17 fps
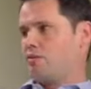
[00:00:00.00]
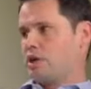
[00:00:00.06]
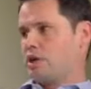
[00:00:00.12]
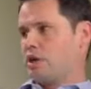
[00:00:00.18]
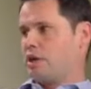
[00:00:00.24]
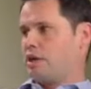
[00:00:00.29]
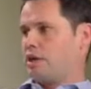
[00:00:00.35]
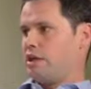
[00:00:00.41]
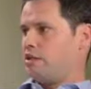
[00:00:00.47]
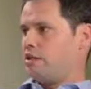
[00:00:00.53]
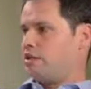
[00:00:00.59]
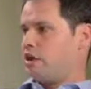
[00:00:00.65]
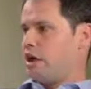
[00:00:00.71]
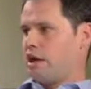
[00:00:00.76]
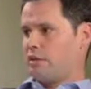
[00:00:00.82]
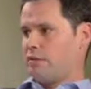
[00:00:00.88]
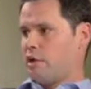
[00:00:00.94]

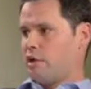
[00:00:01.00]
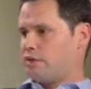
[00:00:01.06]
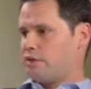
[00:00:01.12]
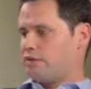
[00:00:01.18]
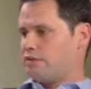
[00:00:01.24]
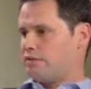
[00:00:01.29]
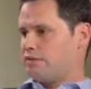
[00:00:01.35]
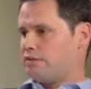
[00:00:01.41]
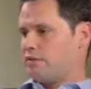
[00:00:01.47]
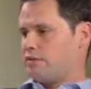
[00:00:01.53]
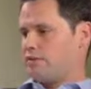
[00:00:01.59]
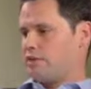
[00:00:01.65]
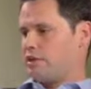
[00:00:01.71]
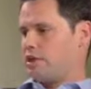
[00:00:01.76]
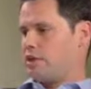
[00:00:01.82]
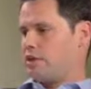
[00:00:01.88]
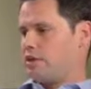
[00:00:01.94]
Regarding automotive,
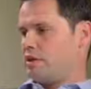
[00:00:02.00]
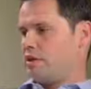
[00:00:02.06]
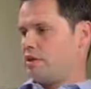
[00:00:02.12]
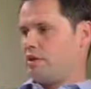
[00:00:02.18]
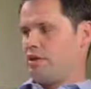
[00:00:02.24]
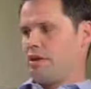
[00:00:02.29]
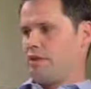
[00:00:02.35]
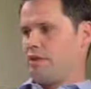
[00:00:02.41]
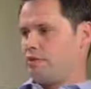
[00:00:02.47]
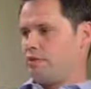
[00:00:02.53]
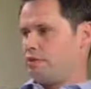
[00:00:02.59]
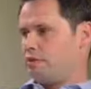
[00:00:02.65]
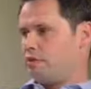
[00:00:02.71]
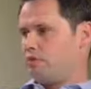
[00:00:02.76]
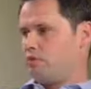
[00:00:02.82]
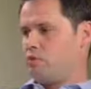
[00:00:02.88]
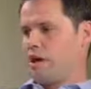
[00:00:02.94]

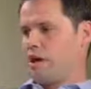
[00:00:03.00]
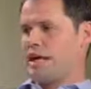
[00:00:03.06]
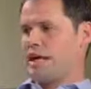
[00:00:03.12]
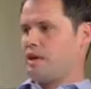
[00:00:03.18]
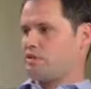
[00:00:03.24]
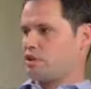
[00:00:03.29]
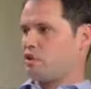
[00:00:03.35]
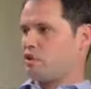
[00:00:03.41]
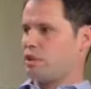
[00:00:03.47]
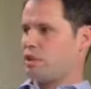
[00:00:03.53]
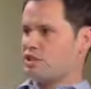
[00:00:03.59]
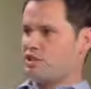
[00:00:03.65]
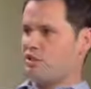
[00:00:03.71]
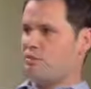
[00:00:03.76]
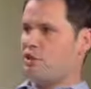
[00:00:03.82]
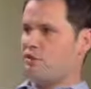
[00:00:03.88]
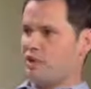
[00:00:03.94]
right now it's a
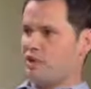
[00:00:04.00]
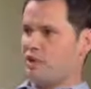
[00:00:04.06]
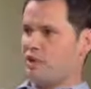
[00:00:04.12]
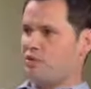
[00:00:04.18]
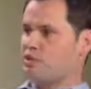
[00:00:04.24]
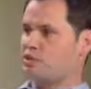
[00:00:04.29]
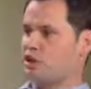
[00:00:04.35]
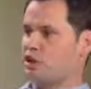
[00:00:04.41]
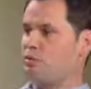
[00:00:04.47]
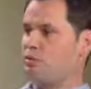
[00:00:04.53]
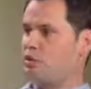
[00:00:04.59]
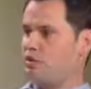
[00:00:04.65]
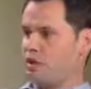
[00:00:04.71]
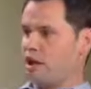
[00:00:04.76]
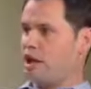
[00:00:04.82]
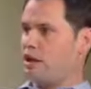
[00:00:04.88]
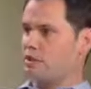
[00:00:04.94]
question of moving out the
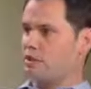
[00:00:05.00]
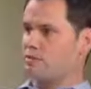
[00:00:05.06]
slow-moving